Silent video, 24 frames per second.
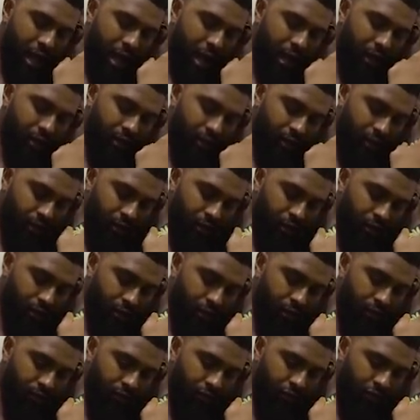I need you
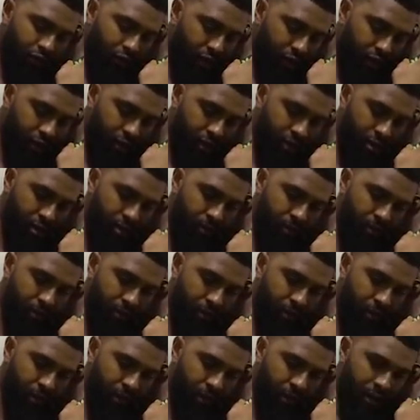to freshen up.
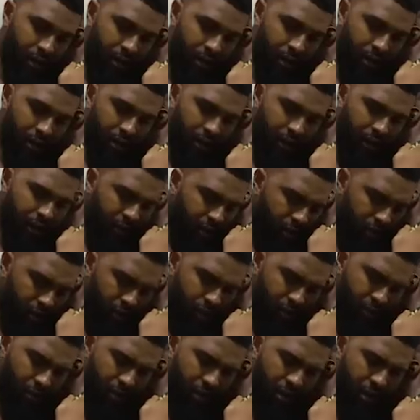Eat
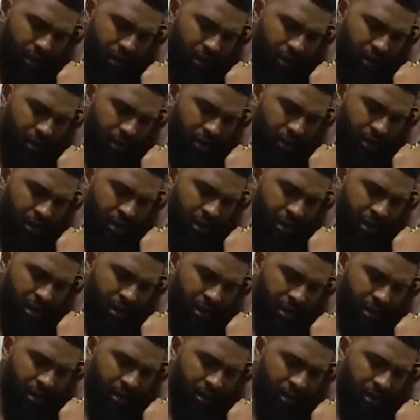something.
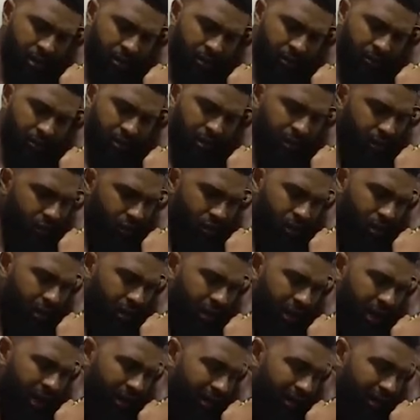Let's go out and